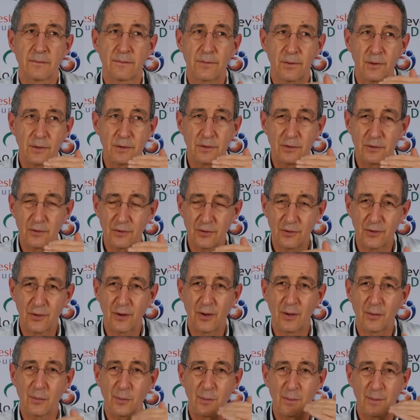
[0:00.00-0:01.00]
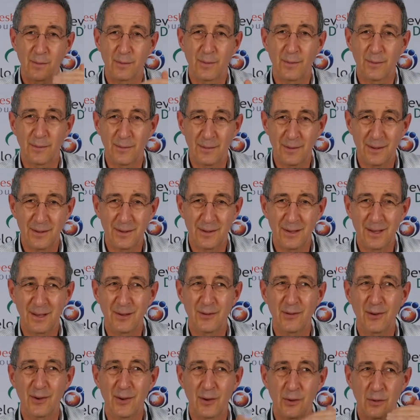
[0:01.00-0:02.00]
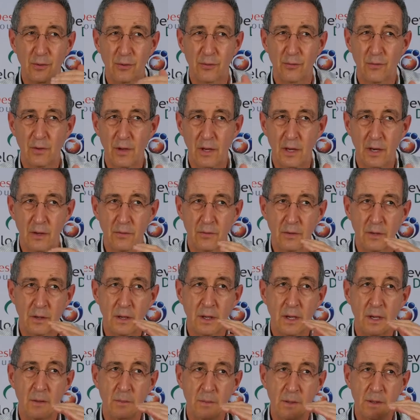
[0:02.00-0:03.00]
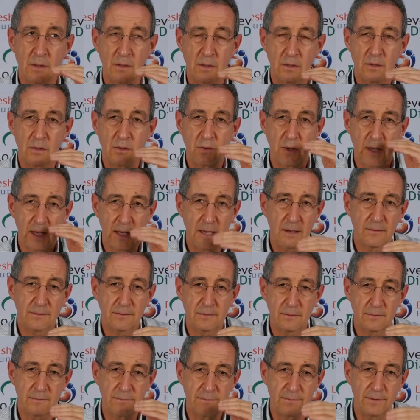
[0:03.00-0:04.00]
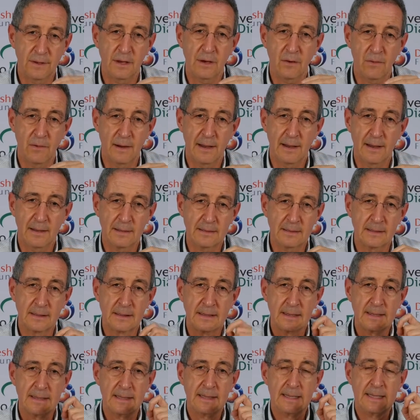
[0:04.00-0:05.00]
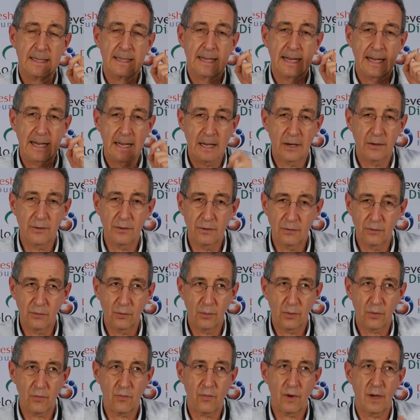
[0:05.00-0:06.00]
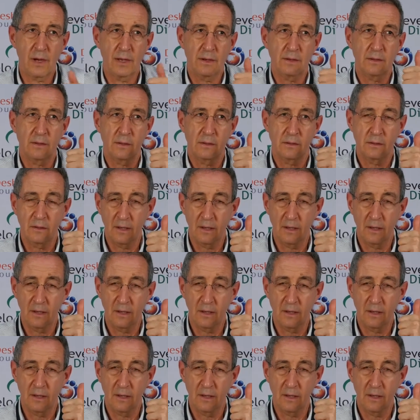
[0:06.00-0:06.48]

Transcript: First you start with 50, then you go to 300, because you have to figure out, how do you do it right?